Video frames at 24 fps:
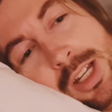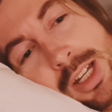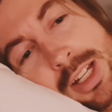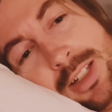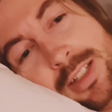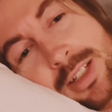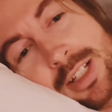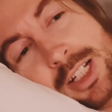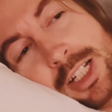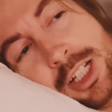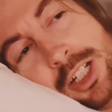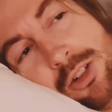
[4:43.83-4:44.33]

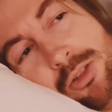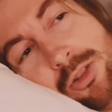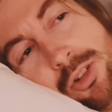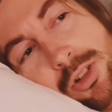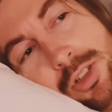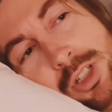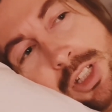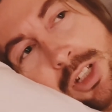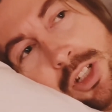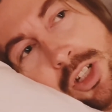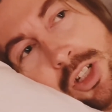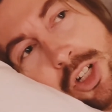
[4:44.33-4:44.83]
It's like you
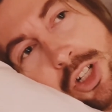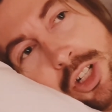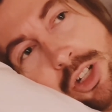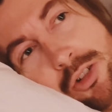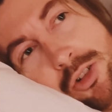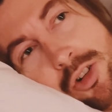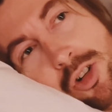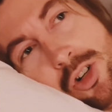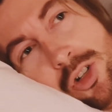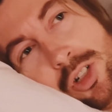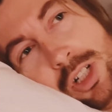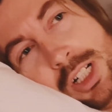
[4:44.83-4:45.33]
got
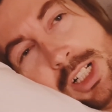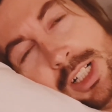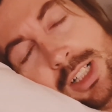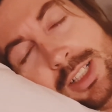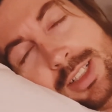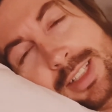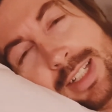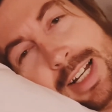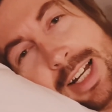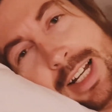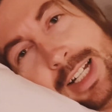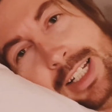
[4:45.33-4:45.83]
your own
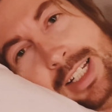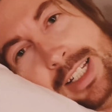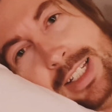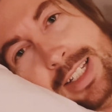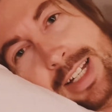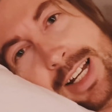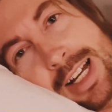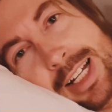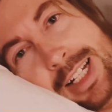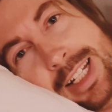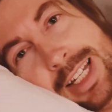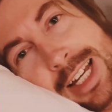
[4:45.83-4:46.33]
little tiny
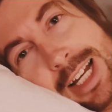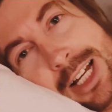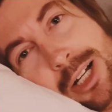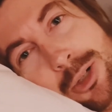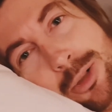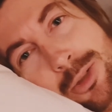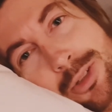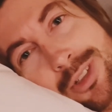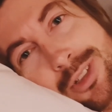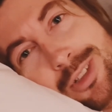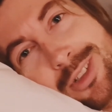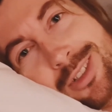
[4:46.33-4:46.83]

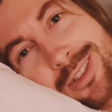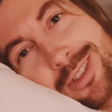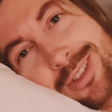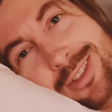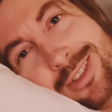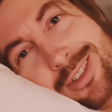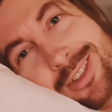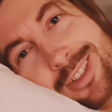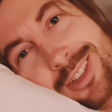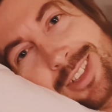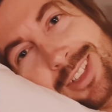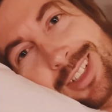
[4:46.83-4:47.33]
house,
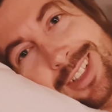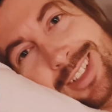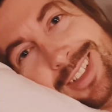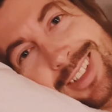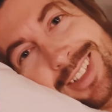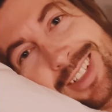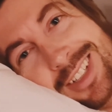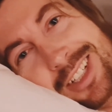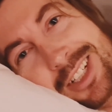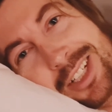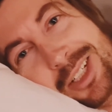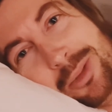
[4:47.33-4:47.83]

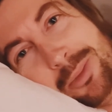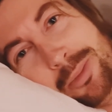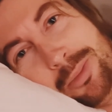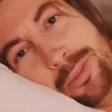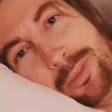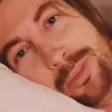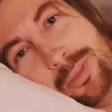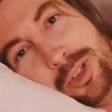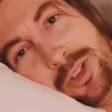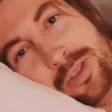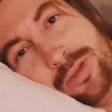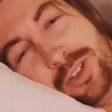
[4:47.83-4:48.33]

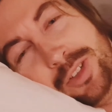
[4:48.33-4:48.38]
but